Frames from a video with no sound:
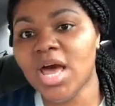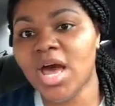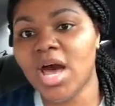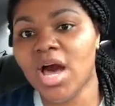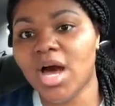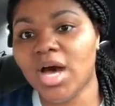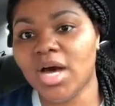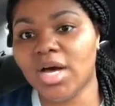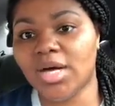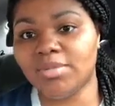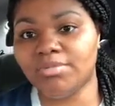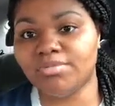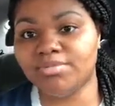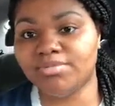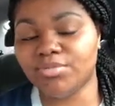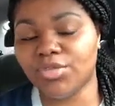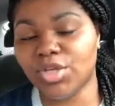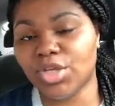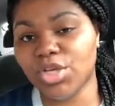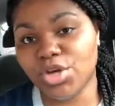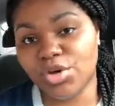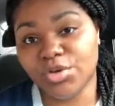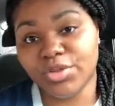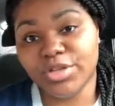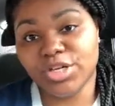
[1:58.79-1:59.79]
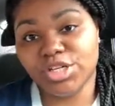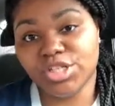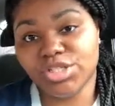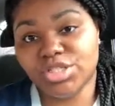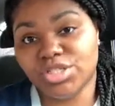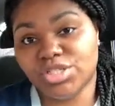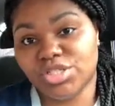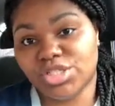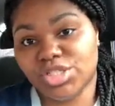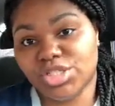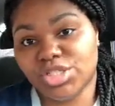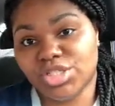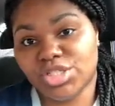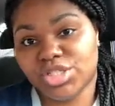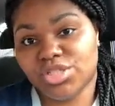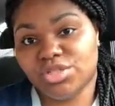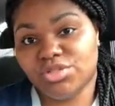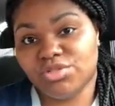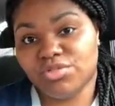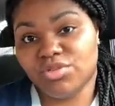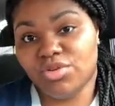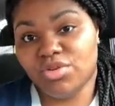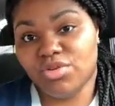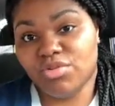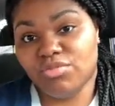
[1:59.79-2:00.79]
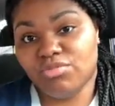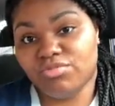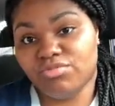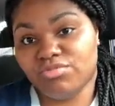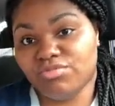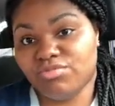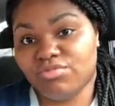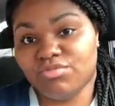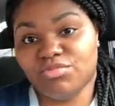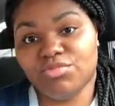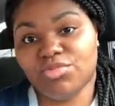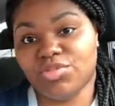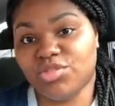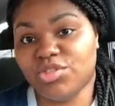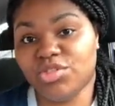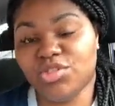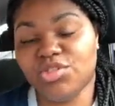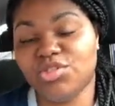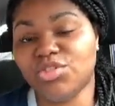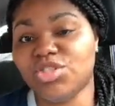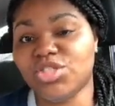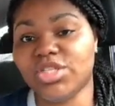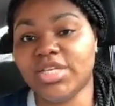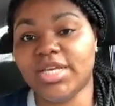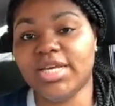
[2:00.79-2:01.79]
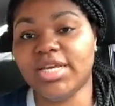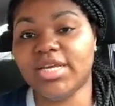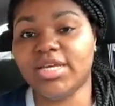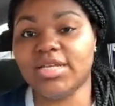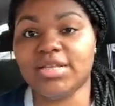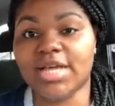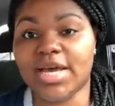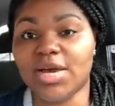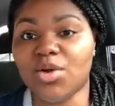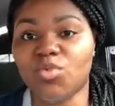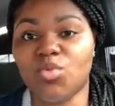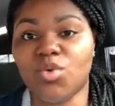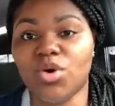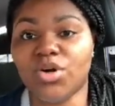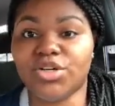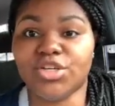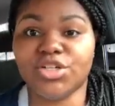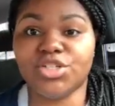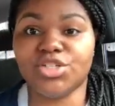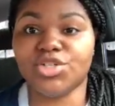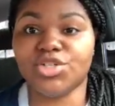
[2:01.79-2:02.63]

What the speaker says: there's just usually like one or